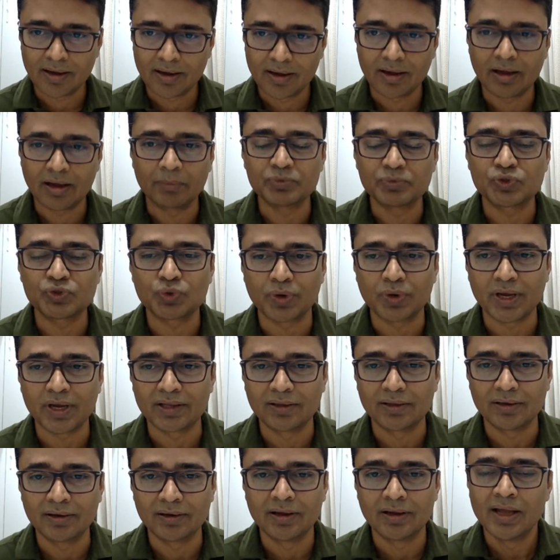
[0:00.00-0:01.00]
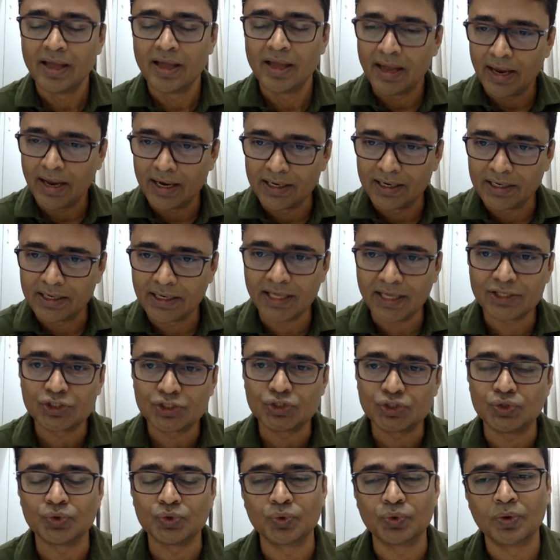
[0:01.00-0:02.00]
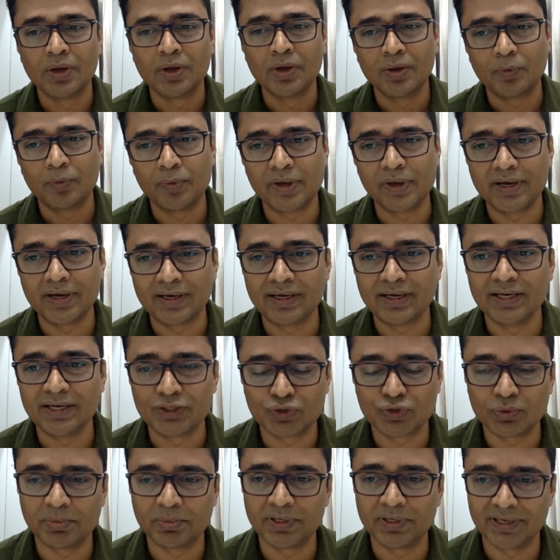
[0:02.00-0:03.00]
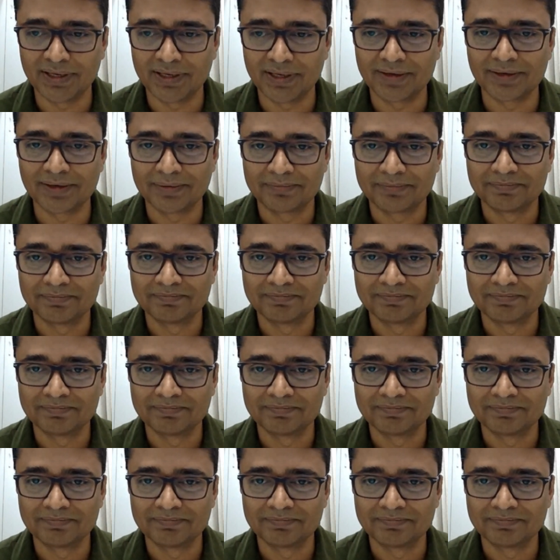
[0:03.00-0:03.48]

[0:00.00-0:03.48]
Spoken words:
comes together and takes you where it needs to be taken.